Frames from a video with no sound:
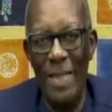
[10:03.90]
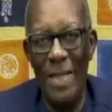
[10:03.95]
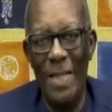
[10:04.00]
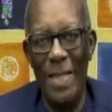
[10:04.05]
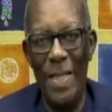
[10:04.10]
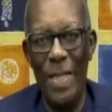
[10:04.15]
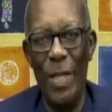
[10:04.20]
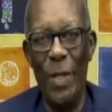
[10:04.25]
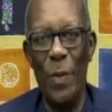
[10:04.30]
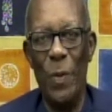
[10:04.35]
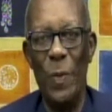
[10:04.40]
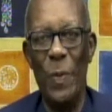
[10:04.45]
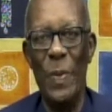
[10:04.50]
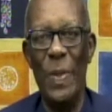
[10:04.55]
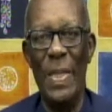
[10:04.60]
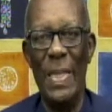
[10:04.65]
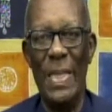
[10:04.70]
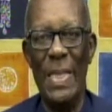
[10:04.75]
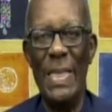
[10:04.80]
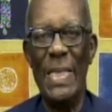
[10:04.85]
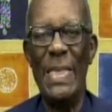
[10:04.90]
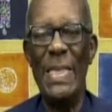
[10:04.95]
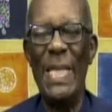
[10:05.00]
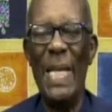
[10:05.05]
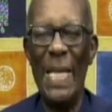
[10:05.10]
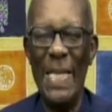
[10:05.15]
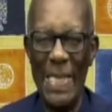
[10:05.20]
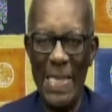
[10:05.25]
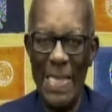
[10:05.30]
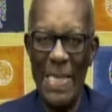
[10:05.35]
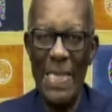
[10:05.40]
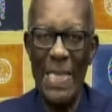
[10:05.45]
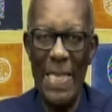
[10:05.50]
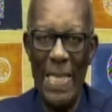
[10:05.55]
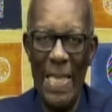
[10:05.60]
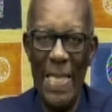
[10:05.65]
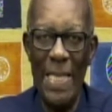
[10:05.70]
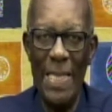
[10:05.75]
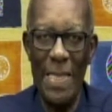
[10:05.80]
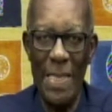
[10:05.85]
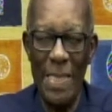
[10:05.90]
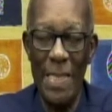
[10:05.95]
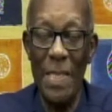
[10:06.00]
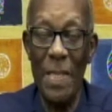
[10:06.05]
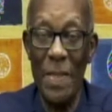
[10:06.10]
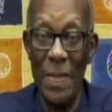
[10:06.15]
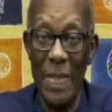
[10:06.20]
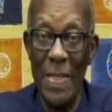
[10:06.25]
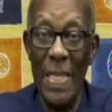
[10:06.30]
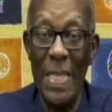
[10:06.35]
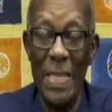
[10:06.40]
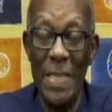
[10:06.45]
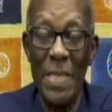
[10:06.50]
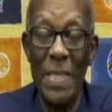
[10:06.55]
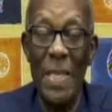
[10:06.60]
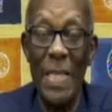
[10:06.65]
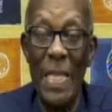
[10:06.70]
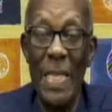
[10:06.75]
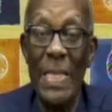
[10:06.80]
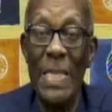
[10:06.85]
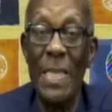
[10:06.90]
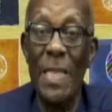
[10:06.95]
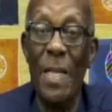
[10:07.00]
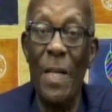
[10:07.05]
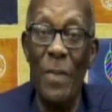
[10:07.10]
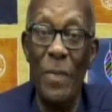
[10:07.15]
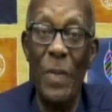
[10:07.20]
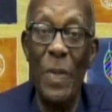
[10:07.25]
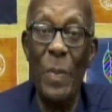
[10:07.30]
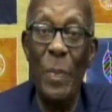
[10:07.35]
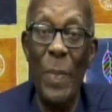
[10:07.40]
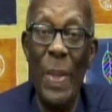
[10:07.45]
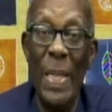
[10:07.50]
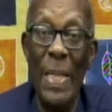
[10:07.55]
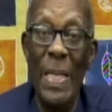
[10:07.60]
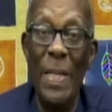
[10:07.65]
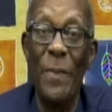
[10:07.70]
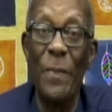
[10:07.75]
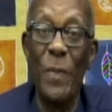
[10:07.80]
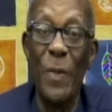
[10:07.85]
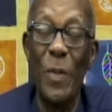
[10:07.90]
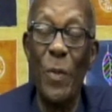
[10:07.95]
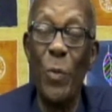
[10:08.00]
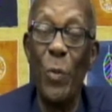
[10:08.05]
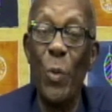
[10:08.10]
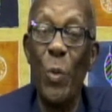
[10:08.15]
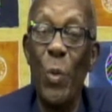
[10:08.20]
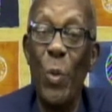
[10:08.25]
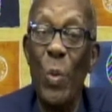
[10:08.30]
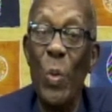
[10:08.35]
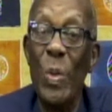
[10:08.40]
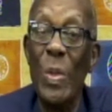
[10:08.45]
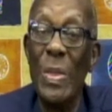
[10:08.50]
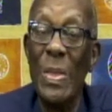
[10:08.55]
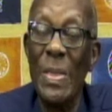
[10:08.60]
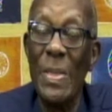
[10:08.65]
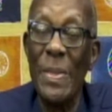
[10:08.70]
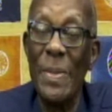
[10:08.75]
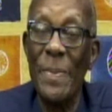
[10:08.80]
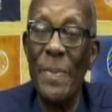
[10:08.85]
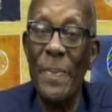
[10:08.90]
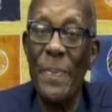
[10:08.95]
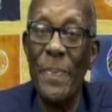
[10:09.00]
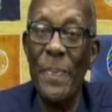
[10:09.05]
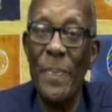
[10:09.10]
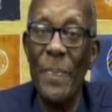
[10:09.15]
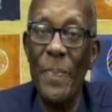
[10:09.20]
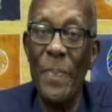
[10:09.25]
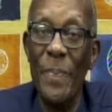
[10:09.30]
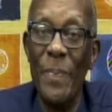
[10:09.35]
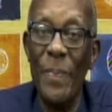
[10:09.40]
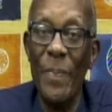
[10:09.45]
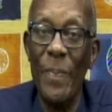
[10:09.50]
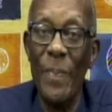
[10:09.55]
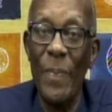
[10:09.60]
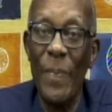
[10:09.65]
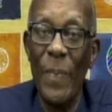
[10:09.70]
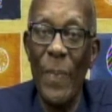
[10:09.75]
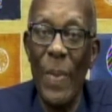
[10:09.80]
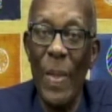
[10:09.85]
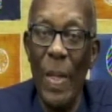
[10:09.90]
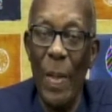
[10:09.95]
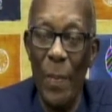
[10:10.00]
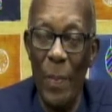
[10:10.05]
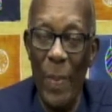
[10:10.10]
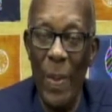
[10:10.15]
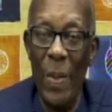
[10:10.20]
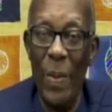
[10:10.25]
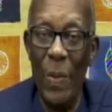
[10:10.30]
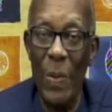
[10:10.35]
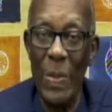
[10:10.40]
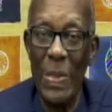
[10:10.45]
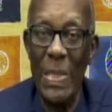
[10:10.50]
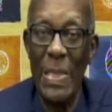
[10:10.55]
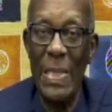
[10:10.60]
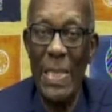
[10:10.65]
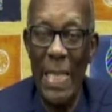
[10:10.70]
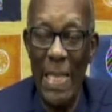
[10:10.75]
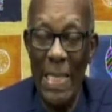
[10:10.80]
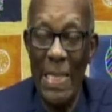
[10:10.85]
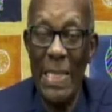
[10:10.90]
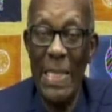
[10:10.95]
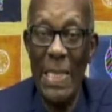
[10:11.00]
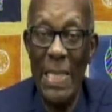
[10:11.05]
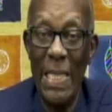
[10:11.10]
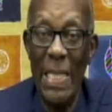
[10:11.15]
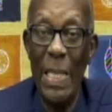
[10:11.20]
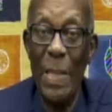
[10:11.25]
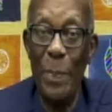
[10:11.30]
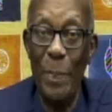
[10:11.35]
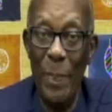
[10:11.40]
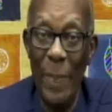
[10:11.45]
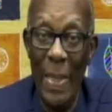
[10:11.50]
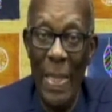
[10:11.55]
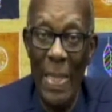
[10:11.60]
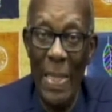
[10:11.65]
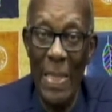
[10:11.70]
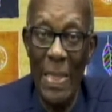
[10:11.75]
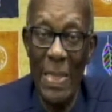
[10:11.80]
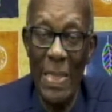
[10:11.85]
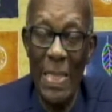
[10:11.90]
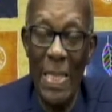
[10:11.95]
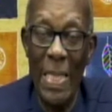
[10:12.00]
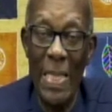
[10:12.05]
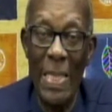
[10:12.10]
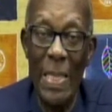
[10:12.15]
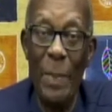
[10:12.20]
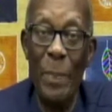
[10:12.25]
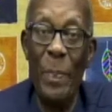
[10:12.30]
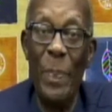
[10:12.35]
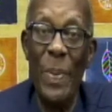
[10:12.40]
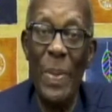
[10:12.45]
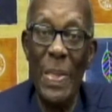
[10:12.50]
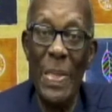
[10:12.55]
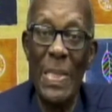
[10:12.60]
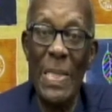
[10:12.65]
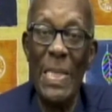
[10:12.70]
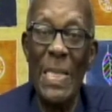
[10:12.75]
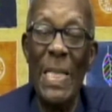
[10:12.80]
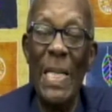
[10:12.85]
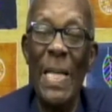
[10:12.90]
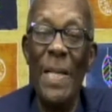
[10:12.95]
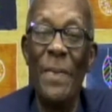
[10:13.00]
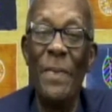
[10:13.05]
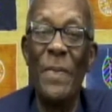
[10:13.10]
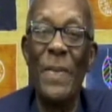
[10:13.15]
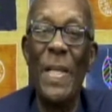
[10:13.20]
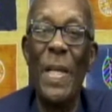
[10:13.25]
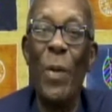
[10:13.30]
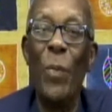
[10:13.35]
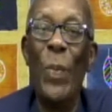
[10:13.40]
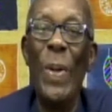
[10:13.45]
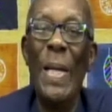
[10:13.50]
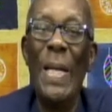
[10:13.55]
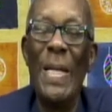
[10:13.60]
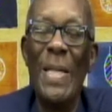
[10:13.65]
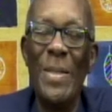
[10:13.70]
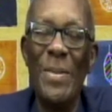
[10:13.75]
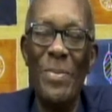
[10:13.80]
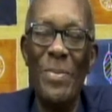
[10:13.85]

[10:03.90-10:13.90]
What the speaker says: Now, testate succession is governed by different rules, because testate means that the person left a will.